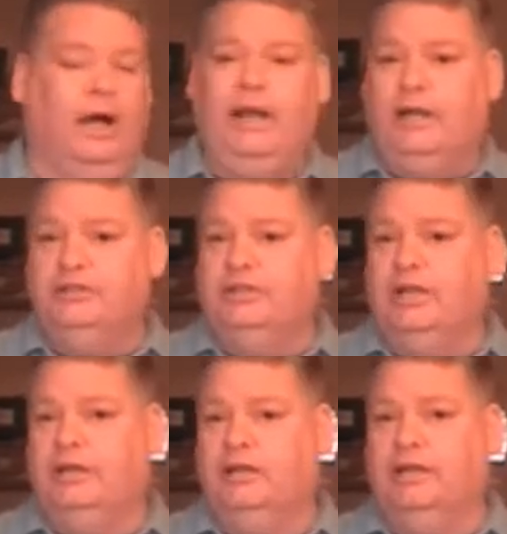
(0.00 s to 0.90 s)
I actually
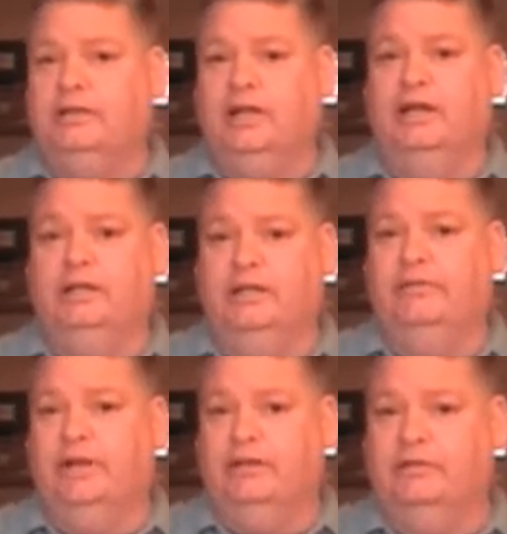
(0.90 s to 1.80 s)
kind of like the idea
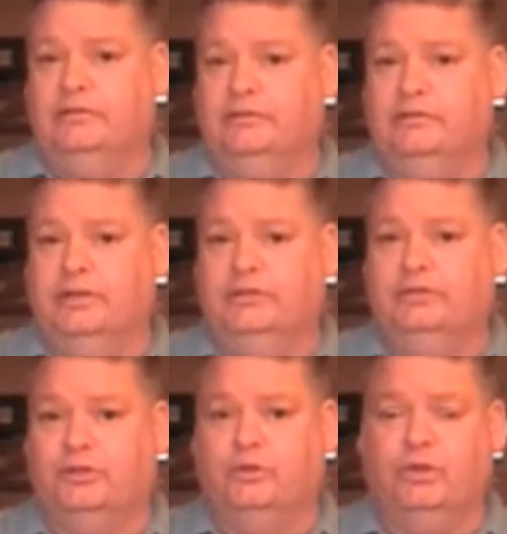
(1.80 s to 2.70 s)
of that
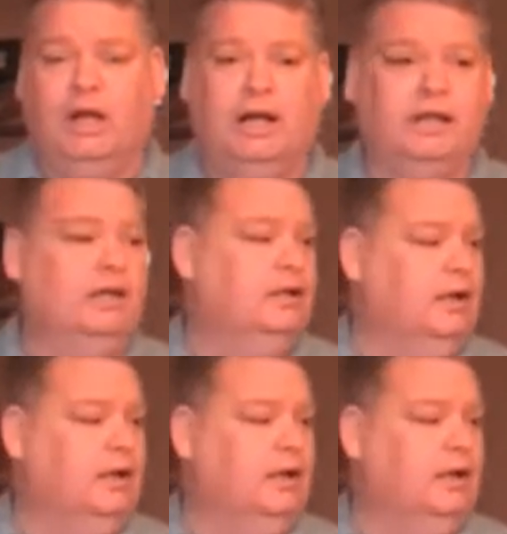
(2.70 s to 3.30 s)
internal lock.